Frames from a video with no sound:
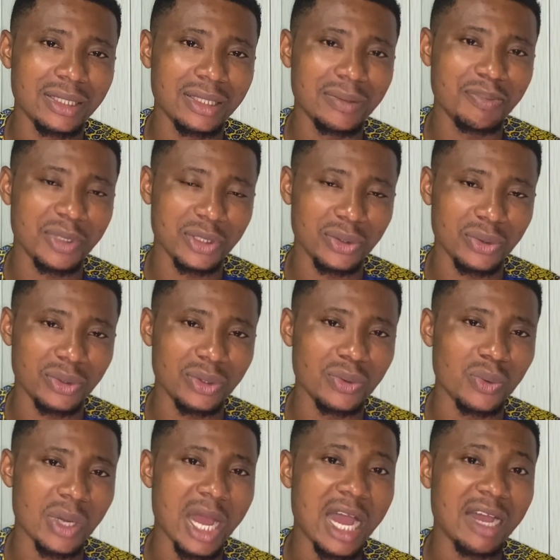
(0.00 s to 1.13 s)
episode we
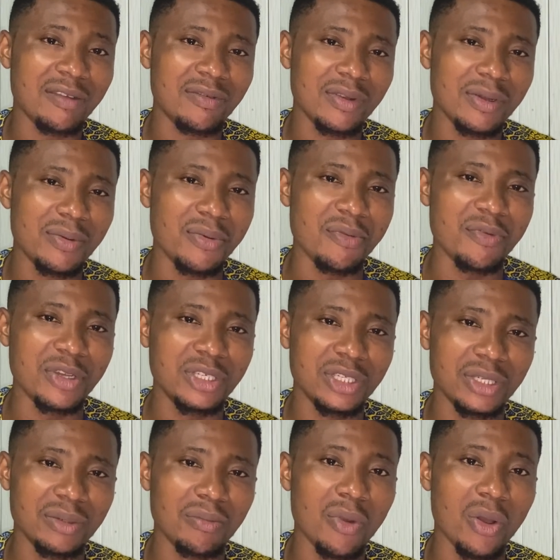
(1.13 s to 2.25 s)
have revision
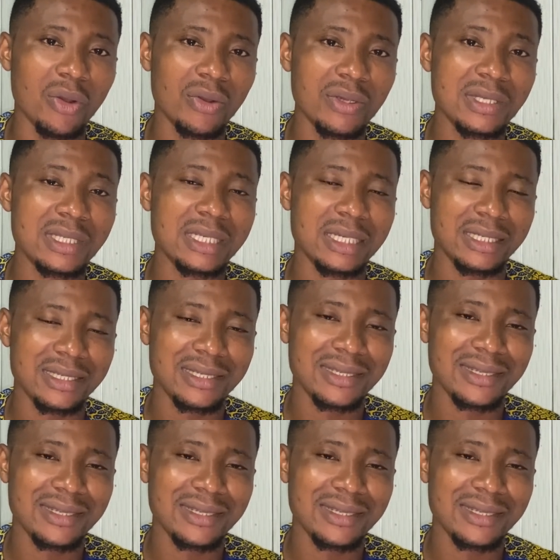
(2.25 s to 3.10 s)
mock 6.